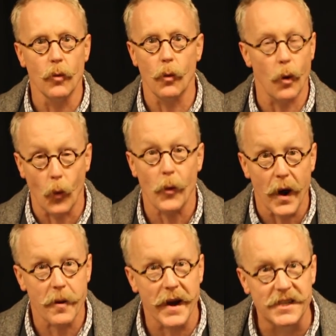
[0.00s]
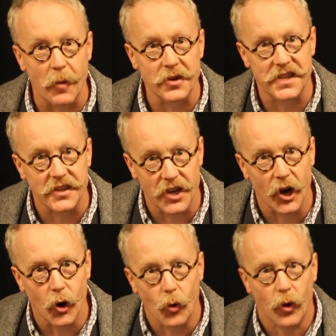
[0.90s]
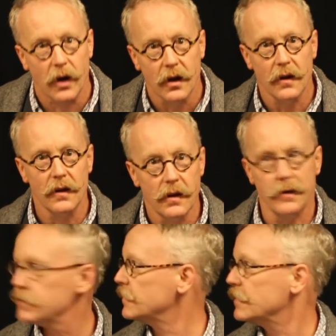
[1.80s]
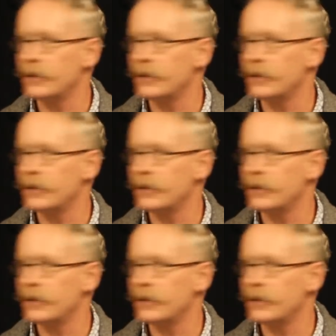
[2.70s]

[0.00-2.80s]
W- w- what am I supposed to do? Michael!